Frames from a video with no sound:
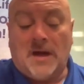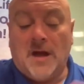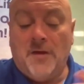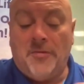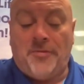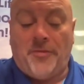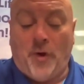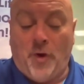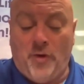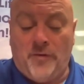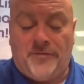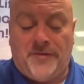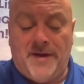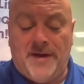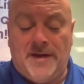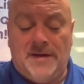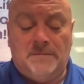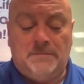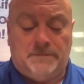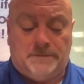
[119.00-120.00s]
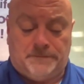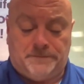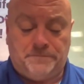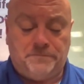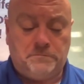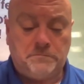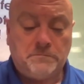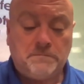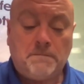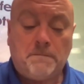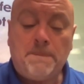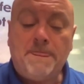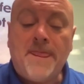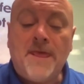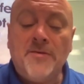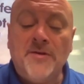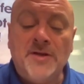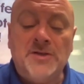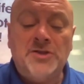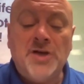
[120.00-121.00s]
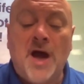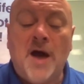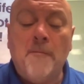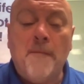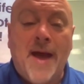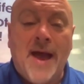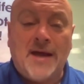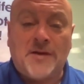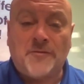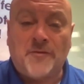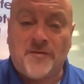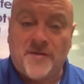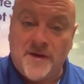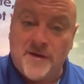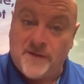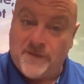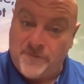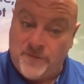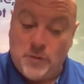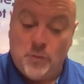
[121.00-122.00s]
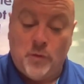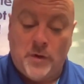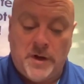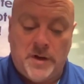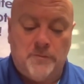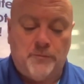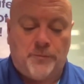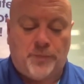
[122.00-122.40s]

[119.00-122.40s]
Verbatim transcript: A third thing that John Maxwell says if you want to